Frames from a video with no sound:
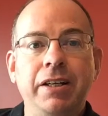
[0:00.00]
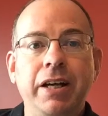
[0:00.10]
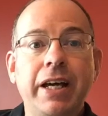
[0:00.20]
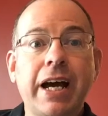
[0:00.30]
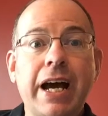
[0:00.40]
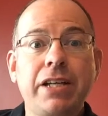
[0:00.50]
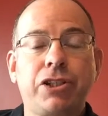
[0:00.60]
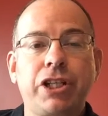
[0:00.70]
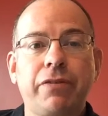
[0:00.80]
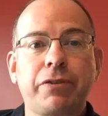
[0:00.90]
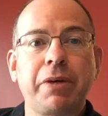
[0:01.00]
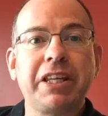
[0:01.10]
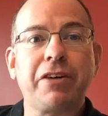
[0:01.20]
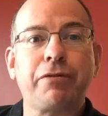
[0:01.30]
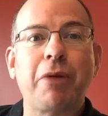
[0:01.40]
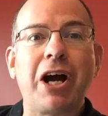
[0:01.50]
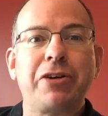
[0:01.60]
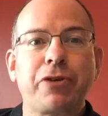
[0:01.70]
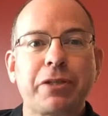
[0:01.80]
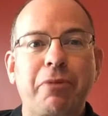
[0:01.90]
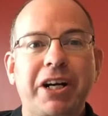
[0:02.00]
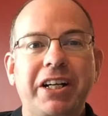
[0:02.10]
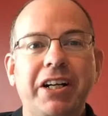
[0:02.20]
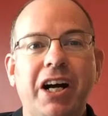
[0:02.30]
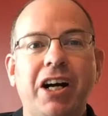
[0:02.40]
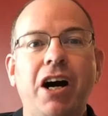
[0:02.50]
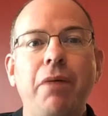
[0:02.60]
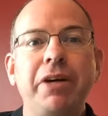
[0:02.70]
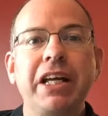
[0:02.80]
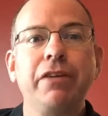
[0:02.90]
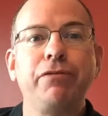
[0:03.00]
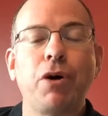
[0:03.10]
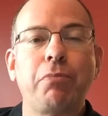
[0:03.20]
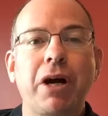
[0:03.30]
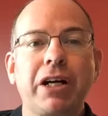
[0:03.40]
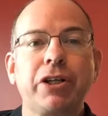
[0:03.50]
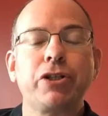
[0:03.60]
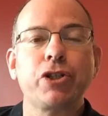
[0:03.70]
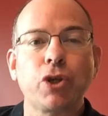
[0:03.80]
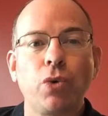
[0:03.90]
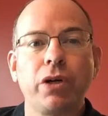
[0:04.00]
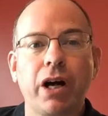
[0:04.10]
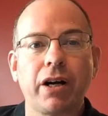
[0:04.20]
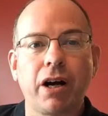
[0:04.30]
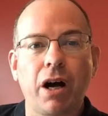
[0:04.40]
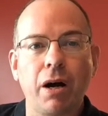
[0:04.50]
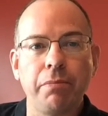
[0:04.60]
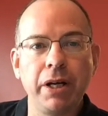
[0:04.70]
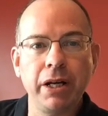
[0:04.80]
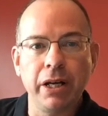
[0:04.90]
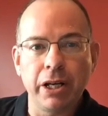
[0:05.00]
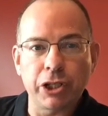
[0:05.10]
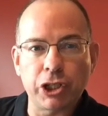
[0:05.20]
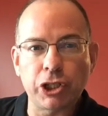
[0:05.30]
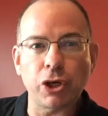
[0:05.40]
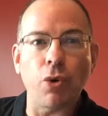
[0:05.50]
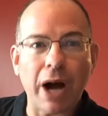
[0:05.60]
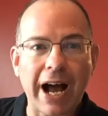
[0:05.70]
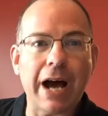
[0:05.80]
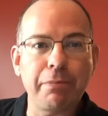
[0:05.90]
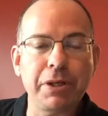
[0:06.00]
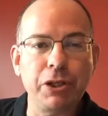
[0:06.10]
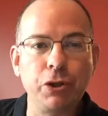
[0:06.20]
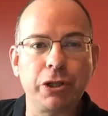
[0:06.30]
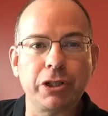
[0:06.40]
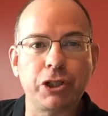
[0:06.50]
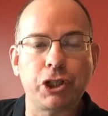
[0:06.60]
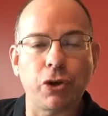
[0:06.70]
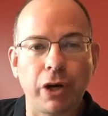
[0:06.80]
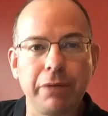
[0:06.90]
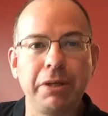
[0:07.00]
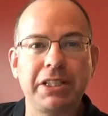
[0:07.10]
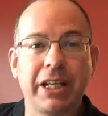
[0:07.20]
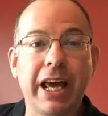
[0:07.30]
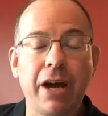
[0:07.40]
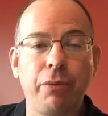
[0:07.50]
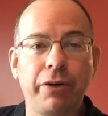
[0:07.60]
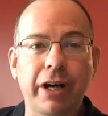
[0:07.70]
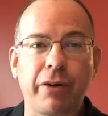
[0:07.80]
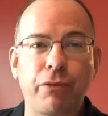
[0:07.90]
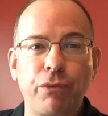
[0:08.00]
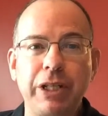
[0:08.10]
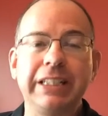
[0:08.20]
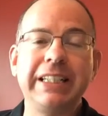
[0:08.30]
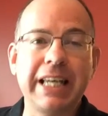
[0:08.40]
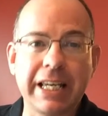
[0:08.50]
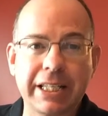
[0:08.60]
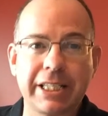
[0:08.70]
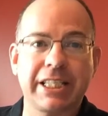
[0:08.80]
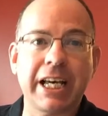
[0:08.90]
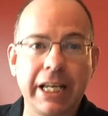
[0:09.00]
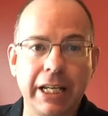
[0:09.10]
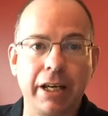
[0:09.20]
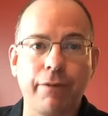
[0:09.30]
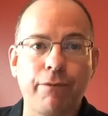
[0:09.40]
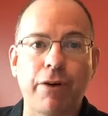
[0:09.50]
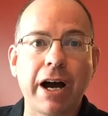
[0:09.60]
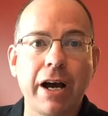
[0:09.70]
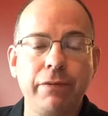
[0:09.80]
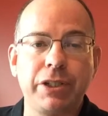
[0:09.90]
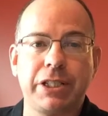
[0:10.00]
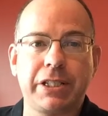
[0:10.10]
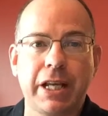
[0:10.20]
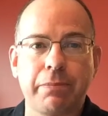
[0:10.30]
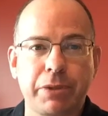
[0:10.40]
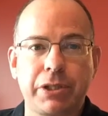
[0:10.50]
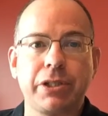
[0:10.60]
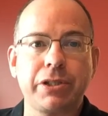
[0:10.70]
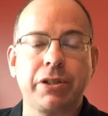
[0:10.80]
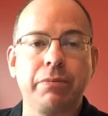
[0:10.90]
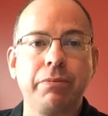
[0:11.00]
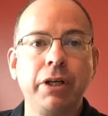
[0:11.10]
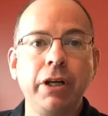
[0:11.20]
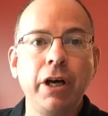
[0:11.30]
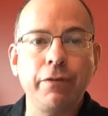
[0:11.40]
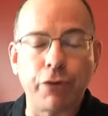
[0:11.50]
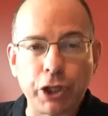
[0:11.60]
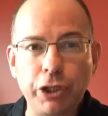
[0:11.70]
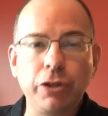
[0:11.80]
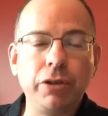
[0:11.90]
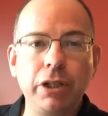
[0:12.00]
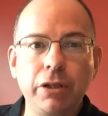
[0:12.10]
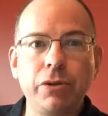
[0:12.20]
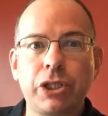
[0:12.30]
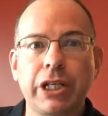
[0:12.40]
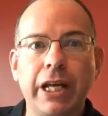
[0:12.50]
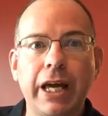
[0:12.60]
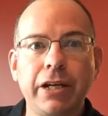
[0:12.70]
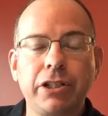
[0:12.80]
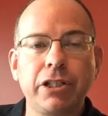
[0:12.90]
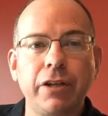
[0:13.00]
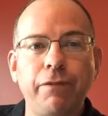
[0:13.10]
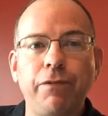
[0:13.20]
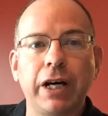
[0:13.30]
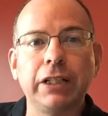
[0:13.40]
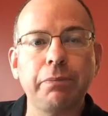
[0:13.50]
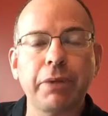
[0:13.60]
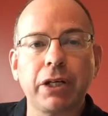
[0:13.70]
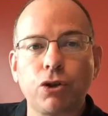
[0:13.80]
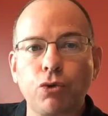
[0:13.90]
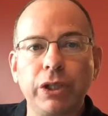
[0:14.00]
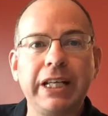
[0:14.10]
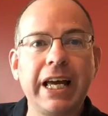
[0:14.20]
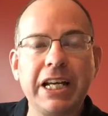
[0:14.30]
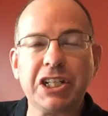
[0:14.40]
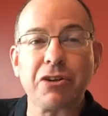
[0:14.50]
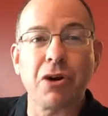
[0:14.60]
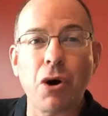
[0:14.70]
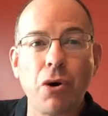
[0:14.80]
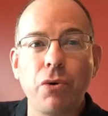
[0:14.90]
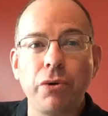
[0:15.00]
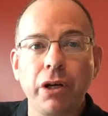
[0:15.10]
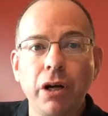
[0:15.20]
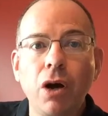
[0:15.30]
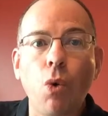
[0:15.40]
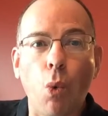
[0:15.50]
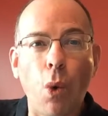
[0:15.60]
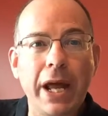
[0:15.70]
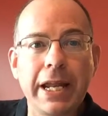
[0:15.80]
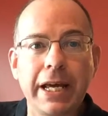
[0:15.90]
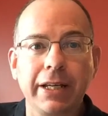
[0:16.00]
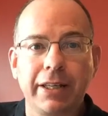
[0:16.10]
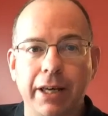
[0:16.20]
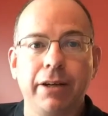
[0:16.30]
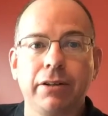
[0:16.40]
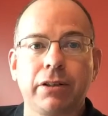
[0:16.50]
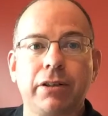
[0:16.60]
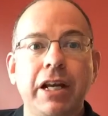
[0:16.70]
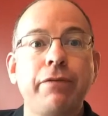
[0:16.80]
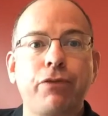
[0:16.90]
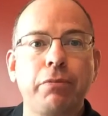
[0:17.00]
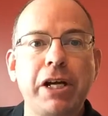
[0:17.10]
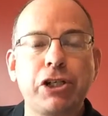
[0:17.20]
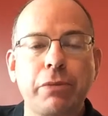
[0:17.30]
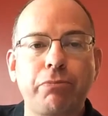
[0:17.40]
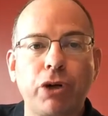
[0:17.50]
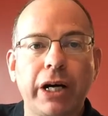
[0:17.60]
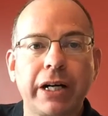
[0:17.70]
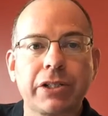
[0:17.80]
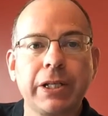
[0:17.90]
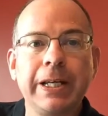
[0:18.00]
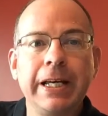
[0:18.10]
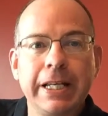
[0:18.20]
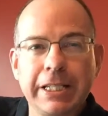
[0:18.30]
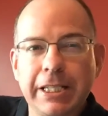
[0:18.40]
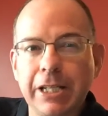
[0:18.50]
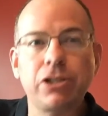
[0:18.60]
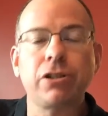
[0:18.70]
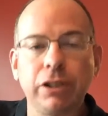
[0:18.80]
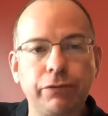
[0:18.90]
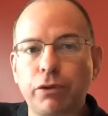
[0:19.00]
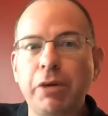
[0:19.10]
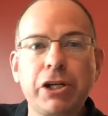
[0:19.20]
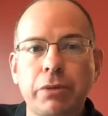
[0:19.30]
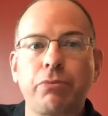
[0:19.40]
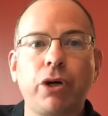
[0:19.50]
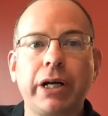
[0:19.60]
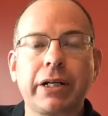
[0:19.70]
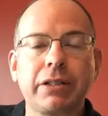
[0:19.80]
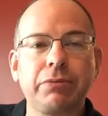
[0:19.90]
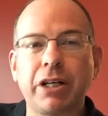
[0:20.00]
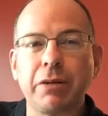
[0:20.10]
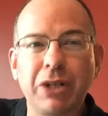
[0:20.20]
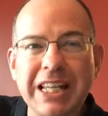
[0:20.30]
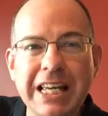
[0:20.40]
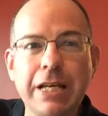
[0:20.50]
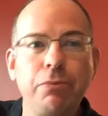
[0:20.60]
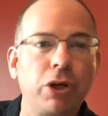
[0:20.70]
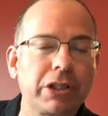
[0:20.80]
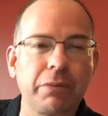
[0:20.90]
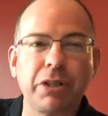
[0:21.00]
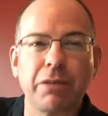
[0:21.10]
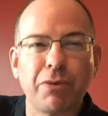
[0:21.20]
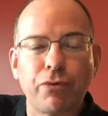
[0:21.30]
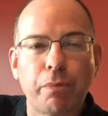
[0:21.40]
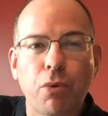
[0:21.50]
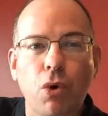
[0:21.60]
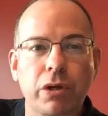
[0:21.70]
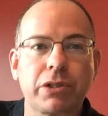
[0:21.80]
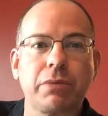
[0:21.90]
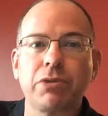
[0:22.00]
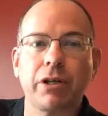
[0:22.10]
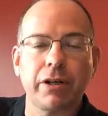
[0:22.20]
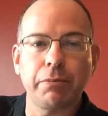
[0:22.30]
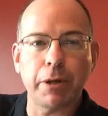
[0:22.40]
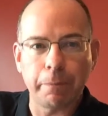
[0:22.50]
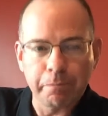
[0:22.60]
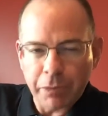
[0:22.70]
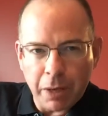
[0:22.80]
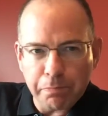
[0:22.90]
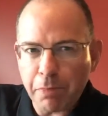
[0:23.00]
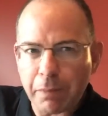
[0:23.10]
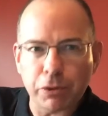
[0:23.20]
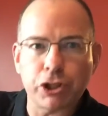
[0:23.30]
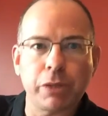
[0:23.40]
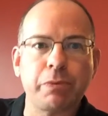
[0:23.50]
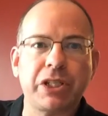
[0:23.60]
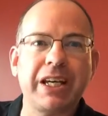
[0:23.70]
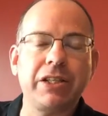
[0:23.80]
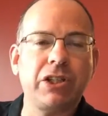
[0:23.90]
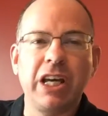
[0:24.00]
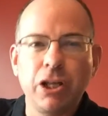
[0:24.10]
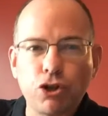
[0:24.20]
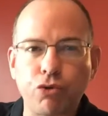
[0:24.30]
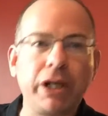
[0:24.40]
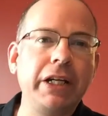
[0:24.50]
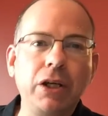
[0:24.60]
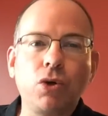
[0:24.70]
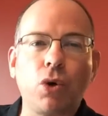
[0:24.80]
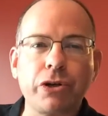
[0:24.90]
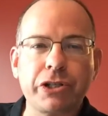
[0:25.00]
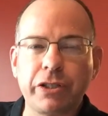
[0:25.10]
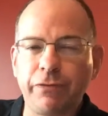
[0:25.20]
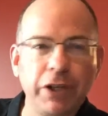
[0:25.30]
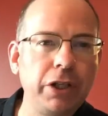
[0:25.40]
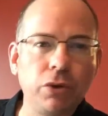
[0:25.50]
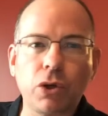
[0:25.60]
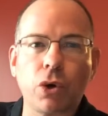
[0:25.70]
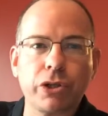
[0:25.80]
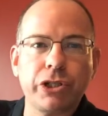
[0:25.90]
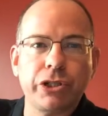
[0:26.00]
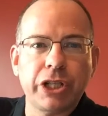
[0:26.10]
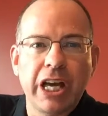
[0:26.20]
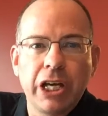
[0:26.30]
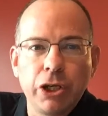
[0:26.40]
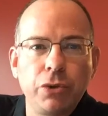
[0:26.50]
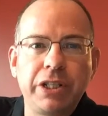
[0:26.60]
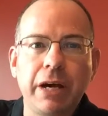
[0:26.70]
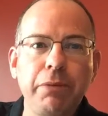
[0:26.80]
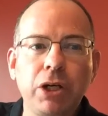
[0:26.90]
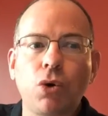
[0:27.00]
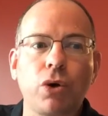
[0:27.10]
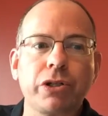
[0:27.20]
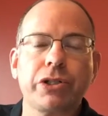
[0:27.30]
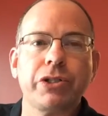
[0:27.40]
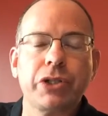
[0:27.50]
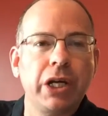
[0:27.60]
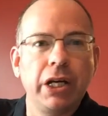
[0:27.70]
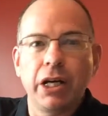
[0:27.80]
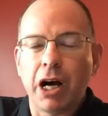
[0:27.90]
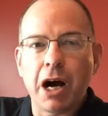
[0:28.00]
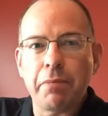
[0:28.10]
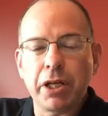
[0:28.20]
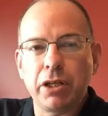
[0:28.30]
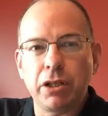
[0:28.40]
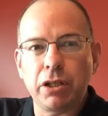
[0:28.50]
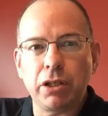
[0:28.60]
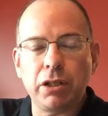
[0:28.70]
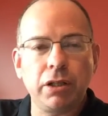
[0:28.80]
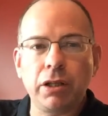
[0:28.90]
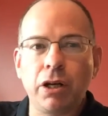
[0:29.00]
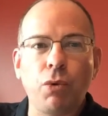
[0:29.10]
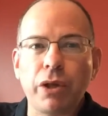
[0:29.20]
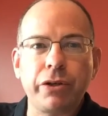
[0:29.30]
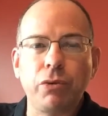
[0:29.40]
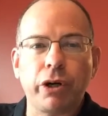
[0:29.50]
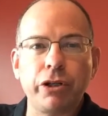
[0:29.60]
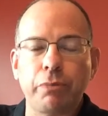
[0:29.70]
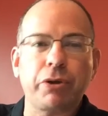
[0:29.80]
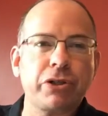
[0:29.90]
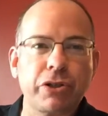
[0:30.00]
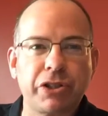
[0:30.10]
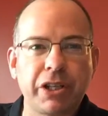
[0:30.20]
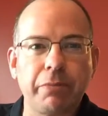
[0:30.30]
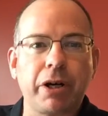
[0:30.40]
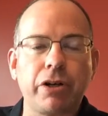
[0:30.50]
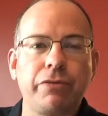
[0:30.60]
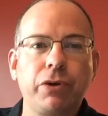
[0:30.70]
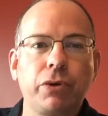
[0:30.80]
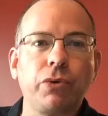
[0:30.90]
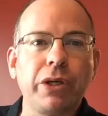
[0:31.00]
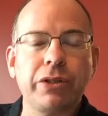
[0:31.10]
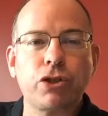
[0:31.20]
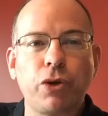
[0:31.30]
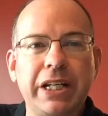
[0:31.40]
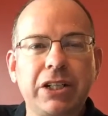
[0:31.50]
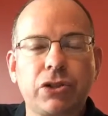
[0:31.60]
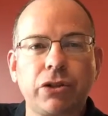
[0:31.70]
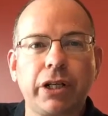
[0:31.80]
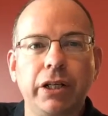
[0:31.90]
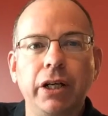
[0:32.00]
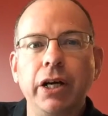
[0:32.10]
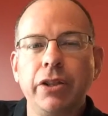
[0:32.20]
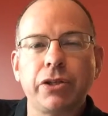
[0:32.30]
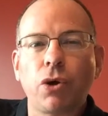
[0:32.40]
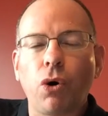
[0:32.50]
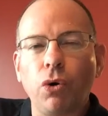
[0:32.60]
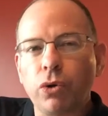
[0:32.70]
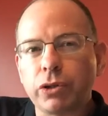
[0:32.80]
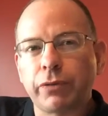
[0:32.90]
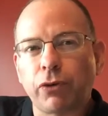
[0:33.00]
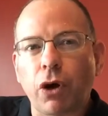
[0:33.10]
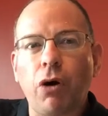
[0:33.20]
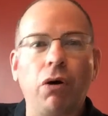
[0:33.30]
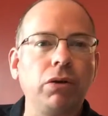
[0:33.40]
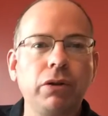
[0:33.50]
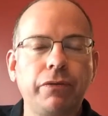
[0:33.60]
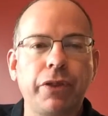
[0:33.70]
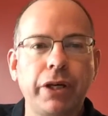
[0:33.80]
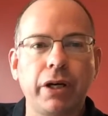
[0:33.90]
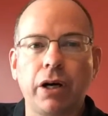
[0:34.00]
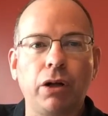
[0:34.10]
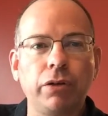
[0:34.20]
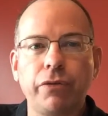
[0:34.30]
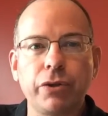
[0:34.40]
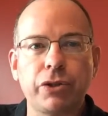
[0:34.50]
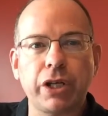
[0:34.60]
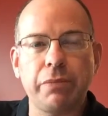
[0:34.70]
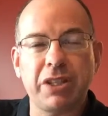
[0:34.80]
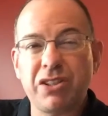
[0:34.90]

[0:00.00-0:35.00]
Hey guys, Jeff Smith here from HigherTrustMarketing.com and InfoMarketerZone.com. So happy you could join me today. We've got a really exciting 5-step system for you to use today to develop, create your own winning killer information products, digital information products. I'm talking about ebooks, I'm talking about reports, I'm talking about membership sites, training courses, video courses, Udemy courses. Whether you want to do personal seminars, if you want to go out in the training circuit, this holds for all of those types.